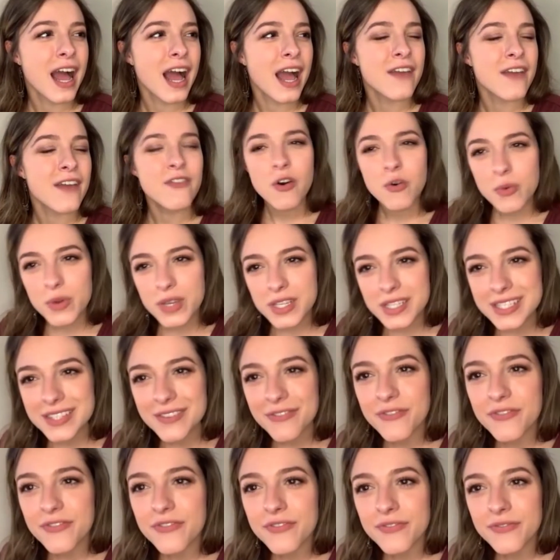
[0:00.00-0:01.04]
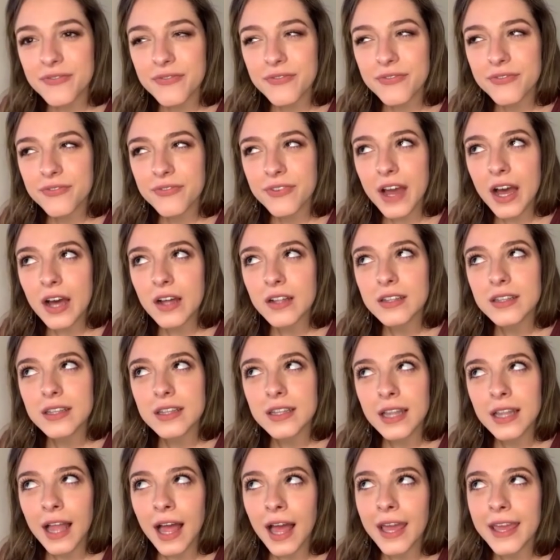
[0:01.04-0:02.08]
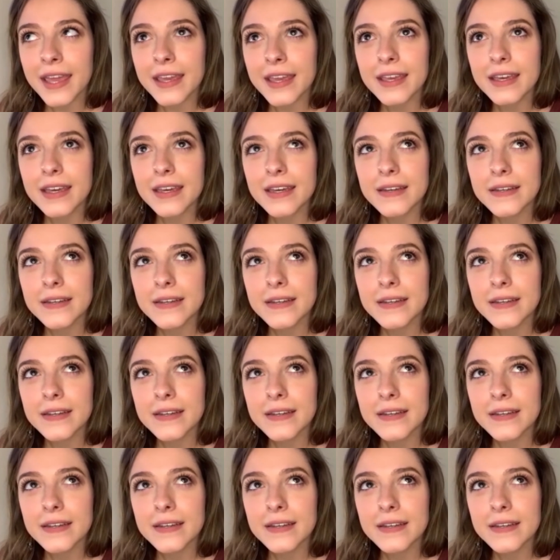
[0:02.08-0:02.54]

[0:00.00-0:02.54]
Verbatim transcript: I've always felt like